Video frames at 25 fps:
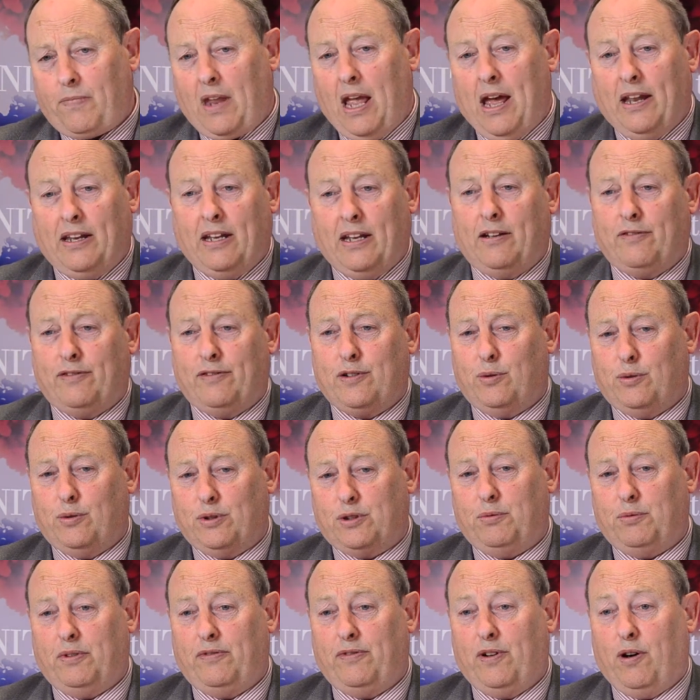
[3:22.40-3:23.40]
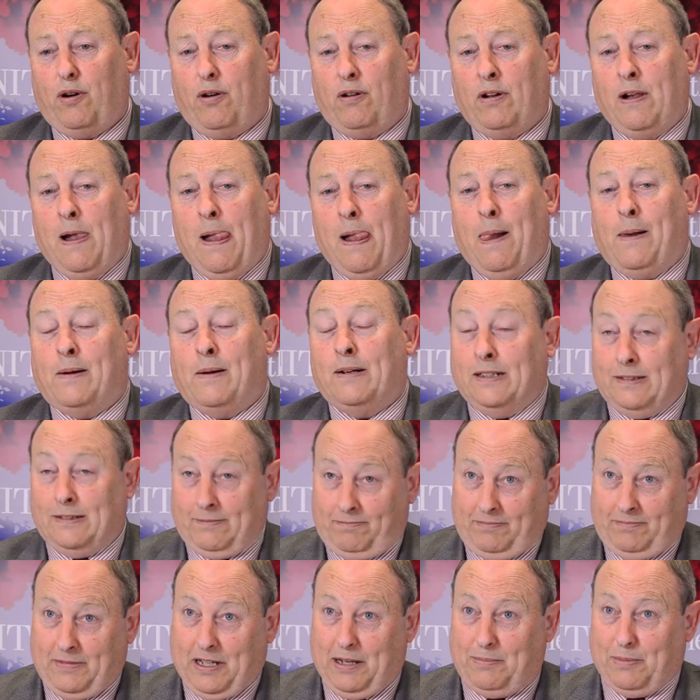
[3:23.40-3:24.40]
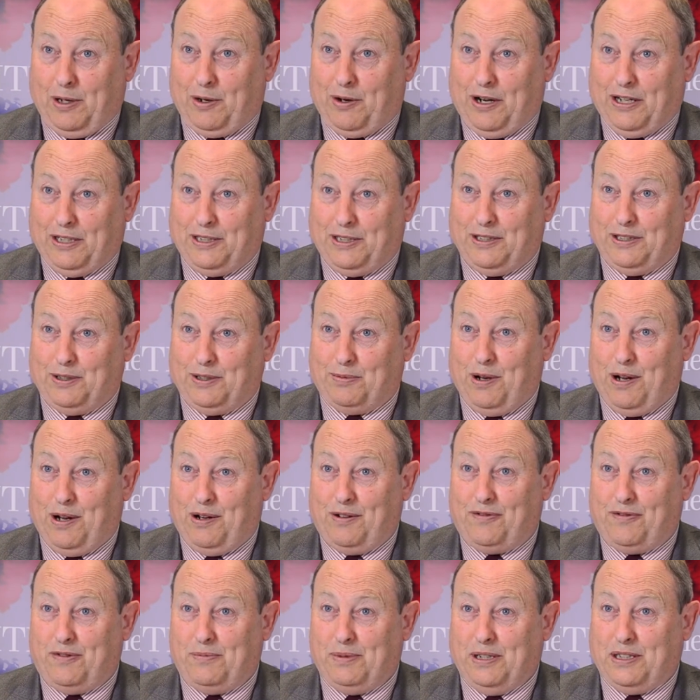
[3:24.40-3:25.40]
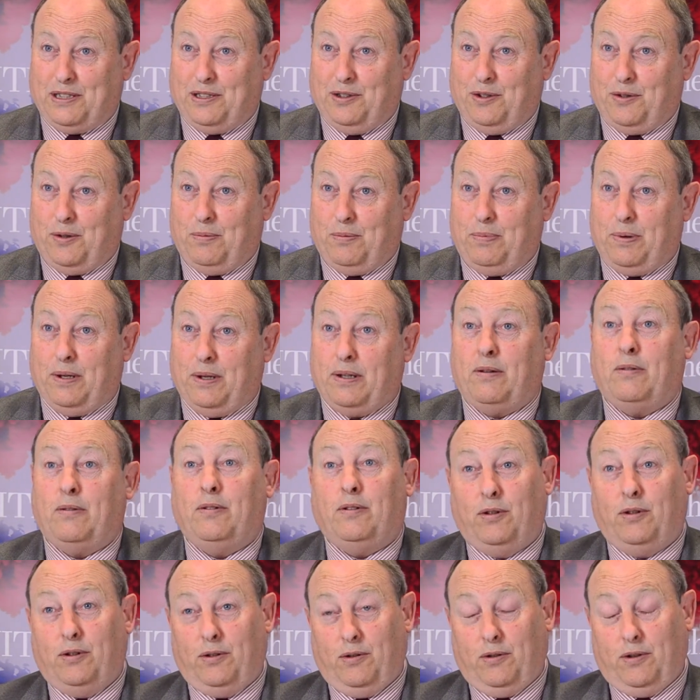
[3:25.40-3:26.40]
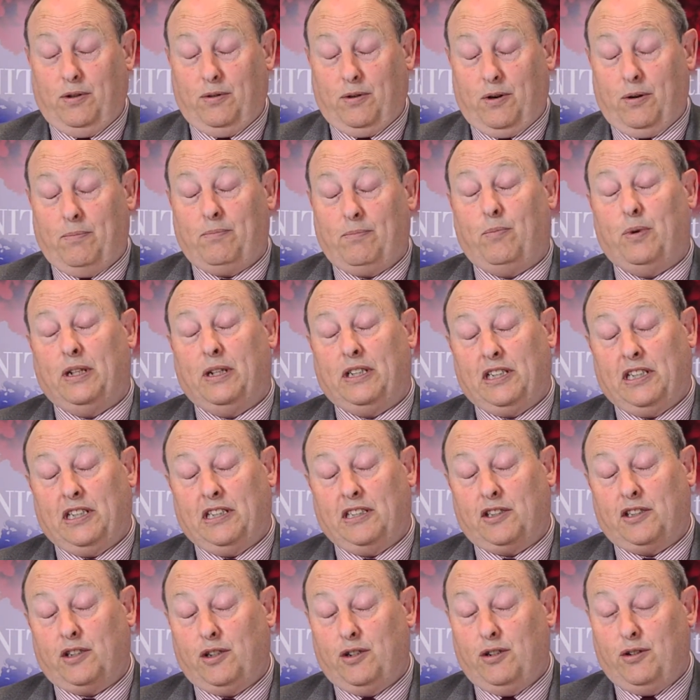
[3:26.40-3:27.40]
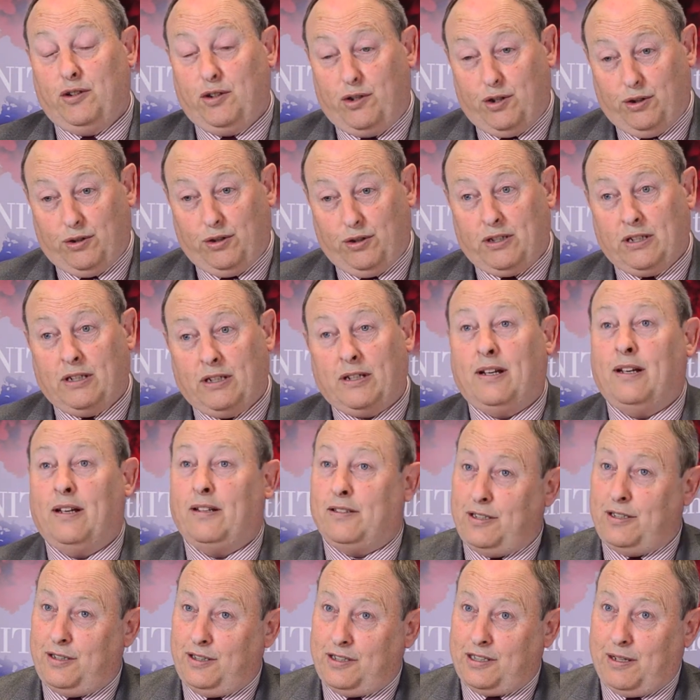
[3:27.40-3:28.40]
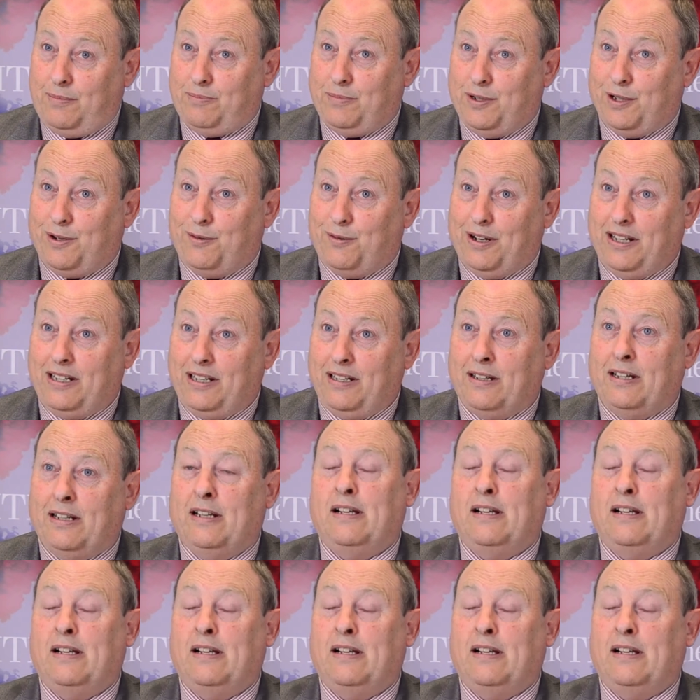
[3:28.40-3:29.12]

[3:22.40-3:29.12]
And then, of course, we've got immigration as well from Eastern Europe, which is good to some degree.